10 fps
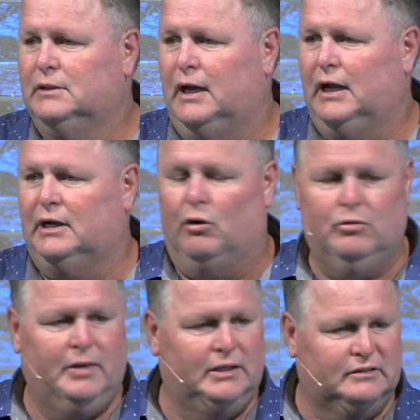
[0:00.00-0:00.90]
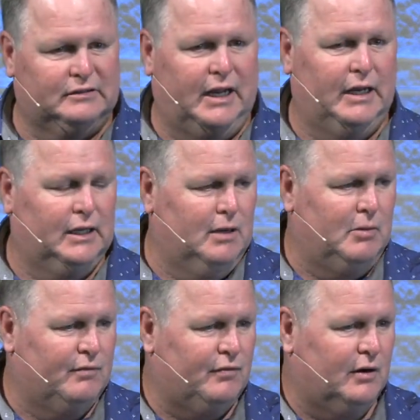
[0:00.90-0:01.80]
I'd like all the men to stand and come
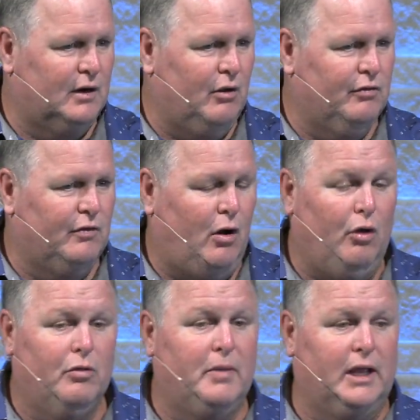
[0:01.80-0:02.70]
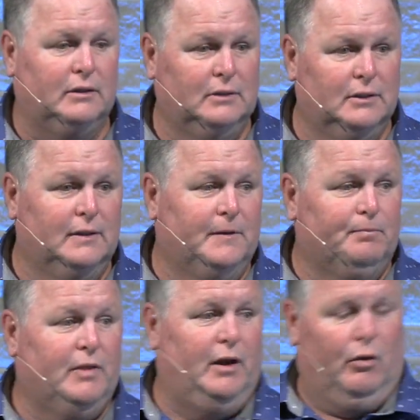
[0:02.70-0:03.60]
up front, all the men
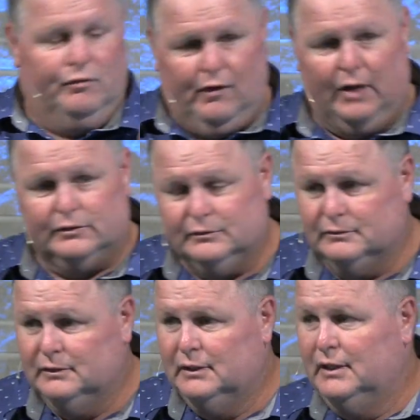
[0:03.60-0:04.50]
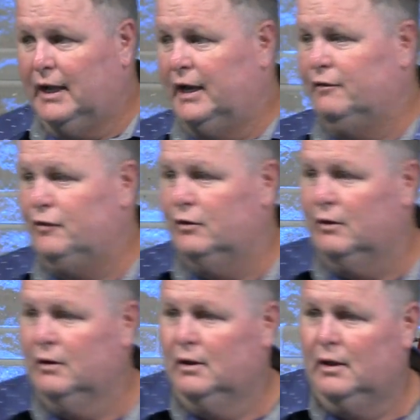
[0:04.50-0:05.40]
and all the fathers. And if
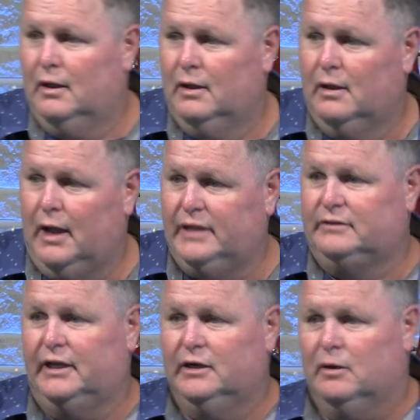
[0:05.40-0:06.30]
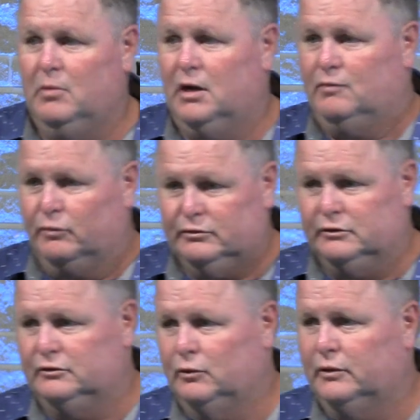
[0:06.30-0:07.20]
you're 18 or above, I want you
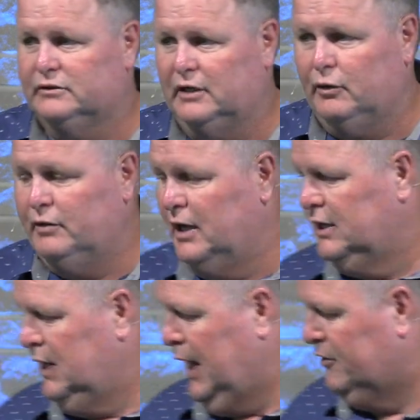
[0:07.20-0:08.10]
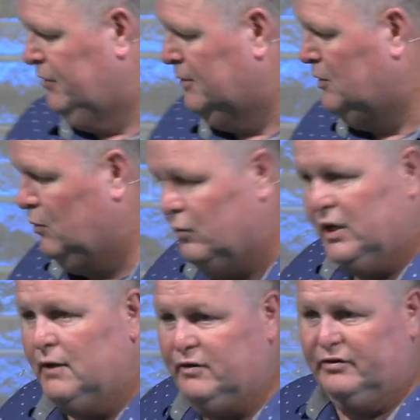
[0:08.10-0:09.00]
to join us. I know you're not a dad yet, but we want to
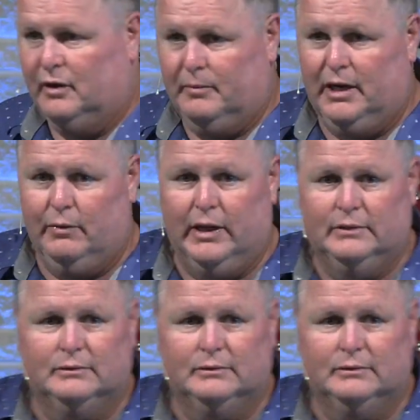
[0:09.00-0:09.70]
give you something anyway.